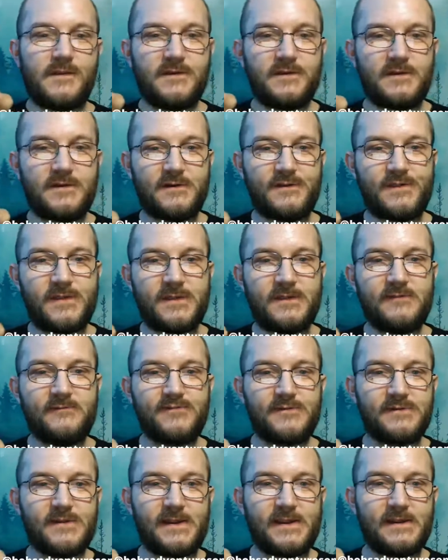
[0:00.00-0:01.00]
your thing
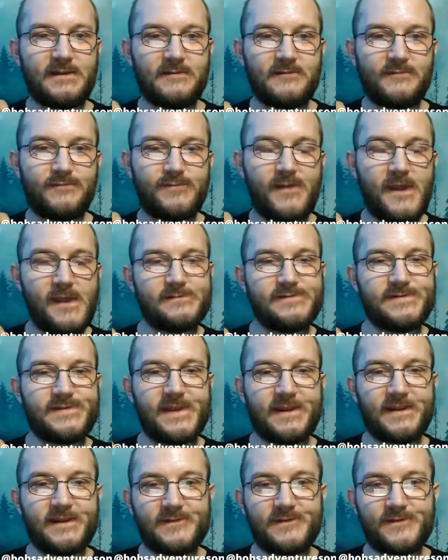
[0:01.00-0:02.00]
for like 5
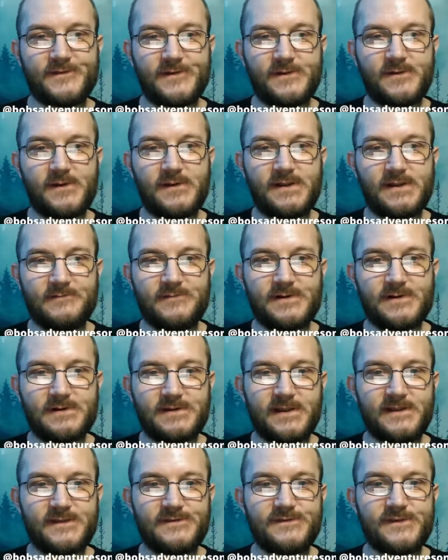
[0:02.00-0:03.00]
seconds or whatever,
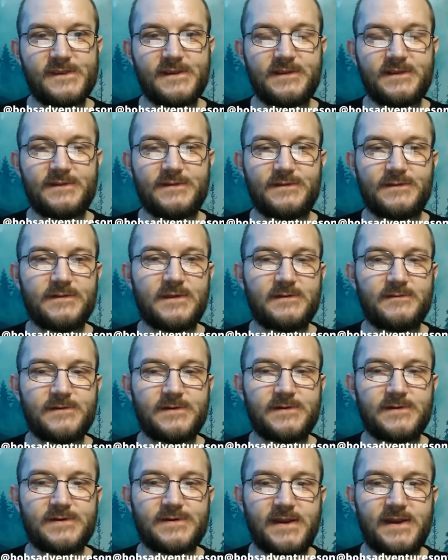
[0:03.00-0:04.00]
10 seconds of
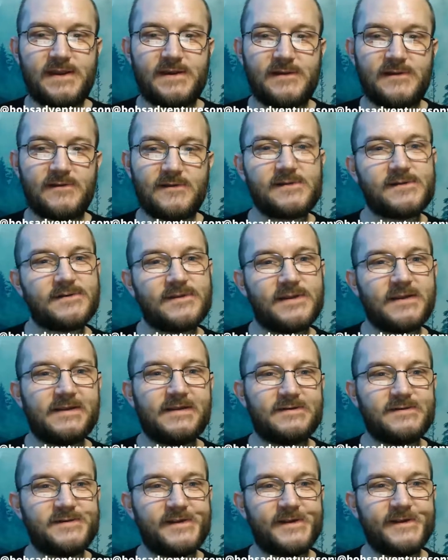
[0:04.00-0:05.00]
your channel
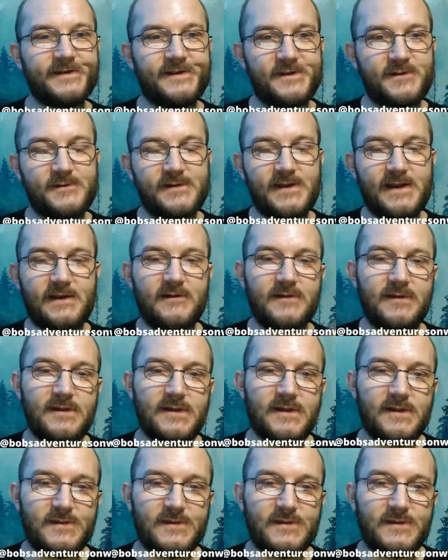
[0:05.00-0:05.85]
and check you out.